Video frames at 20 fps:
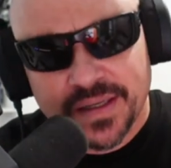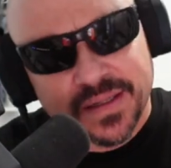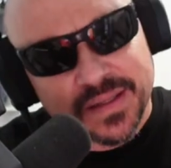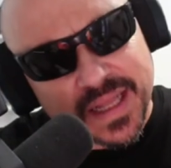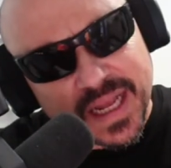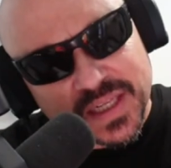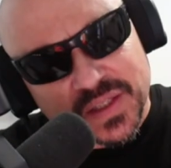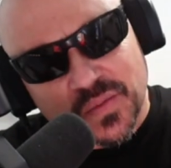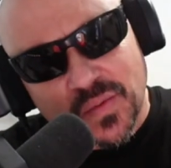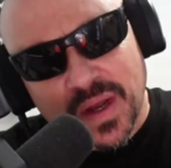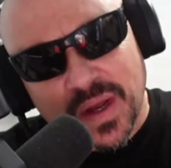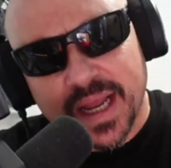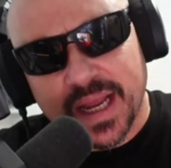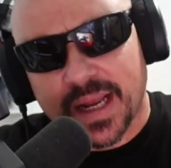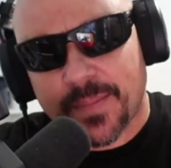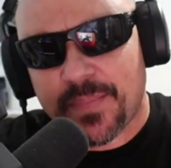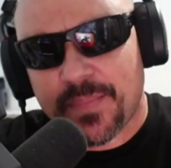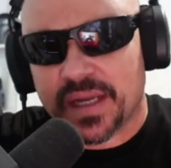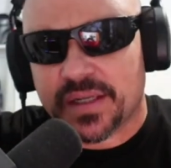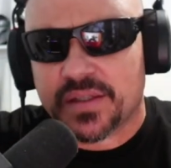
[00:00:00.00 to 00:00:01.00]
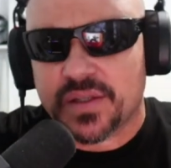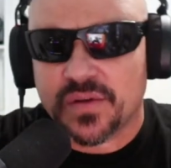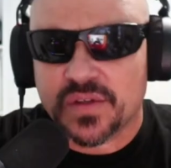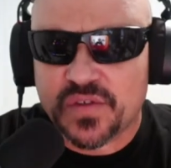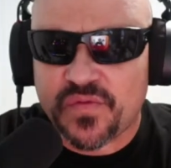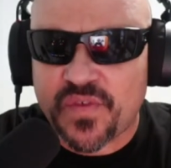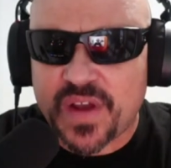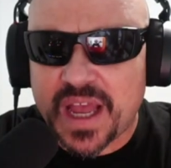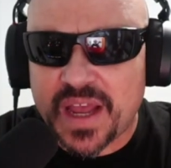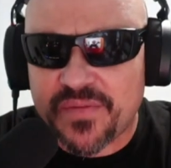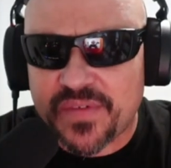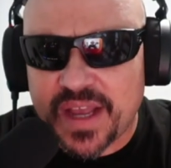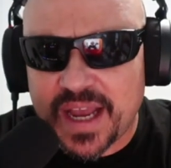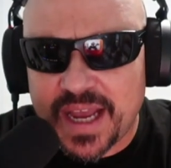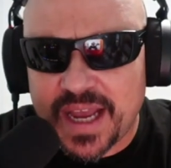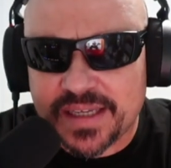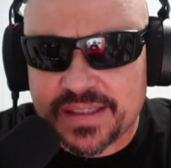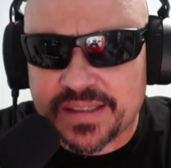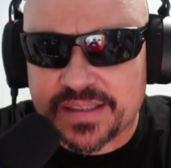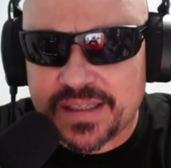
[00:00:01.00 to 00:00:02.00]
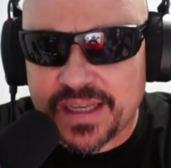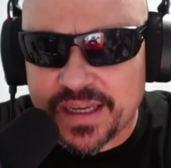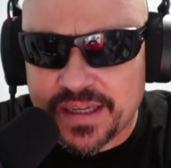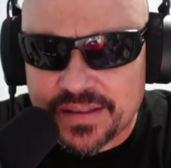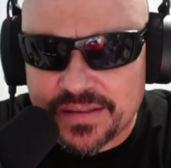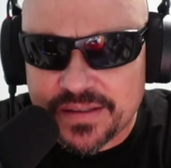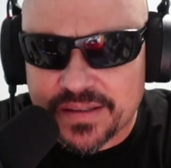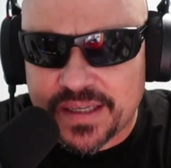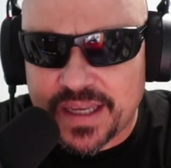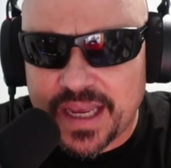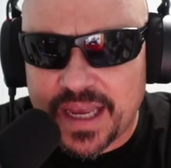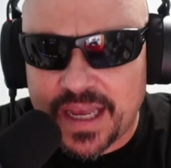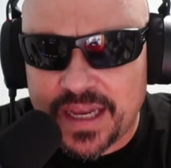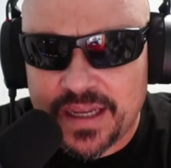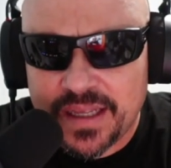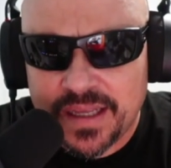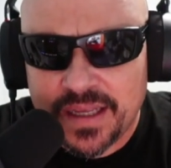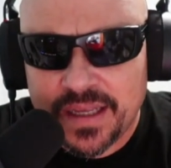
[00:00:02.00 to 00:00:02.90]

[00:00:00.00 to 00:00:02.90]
That's why I picked those five guys to take a look at.